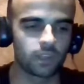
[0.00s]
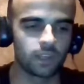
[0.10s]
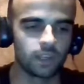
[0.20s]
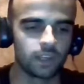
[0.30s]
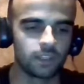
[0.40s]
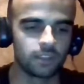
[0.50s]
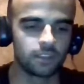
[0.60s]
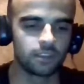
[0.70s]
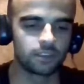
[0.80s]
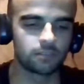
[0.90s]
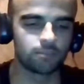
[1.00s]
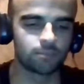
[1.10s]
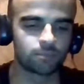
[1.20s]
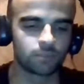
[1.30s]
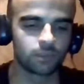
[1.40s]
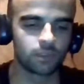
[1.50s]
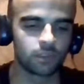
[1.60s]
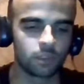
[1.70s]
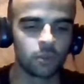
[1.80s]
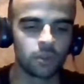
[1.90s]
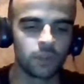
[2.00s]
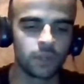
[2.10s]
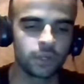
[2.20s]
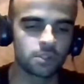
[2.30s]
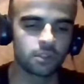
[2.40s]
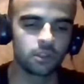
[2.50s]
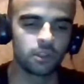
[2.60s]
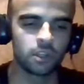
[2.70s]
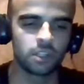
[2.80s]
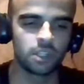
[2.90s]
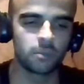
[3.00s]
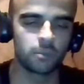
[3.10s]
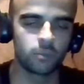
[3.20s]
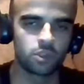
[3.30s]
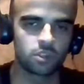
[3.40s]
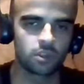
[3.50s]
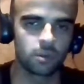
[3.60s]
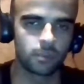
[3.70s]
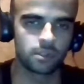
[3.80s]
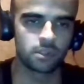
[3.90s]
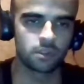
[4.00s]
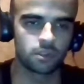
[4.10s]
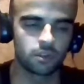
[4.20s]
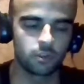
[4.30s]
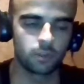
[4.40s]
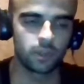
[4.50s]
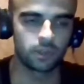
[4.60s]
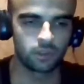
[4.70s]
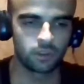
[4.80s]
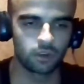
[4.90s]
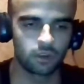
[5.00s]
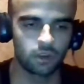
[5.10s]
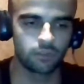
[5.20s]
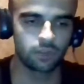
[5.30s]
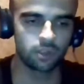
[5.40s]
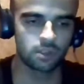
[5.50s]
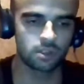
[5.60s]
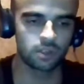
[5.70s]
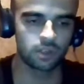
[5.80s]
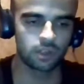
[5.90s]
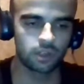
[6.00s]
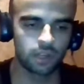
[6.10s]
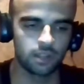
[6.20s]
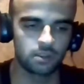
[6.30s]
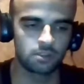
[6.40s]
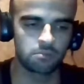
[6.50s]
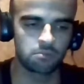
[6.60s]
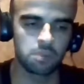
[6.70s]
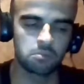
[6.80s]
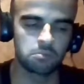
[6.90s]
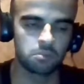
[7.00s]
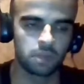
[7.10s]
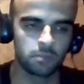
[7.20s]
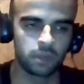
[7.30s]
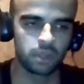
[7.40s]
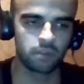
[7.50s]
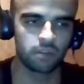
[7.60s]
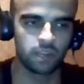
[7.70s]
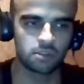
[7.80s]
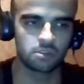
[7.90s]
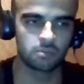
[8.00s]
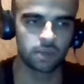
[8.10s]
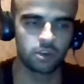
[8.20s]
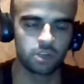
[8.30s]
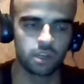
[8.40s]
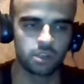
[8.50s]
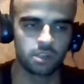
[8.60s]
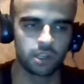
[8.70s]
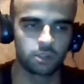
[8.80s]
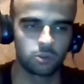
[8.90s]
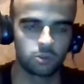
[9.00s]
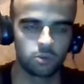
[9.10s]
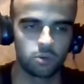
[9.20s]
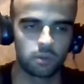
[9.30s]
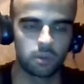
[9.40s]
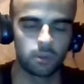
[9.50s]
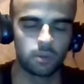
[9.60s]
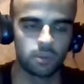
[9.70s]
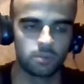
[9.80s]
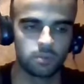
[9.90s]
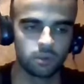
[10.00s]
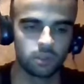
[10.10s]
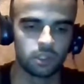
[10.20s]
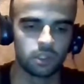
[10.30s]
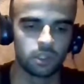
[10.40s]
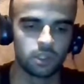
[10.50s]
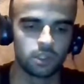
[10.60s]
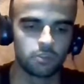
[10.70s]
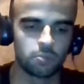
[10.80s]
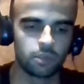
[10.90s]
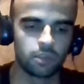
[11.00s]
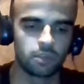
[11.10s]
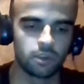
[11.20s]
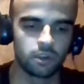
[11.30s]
And during the years, the year team which represented Albania in the conference may have had some minor changes, like 2 or 3 people, but